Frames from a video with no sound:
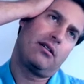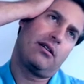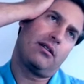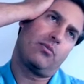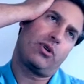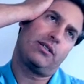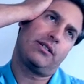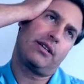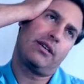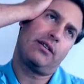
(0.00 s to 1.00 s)
and
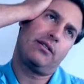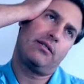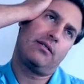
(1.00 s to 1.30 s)
pressing in.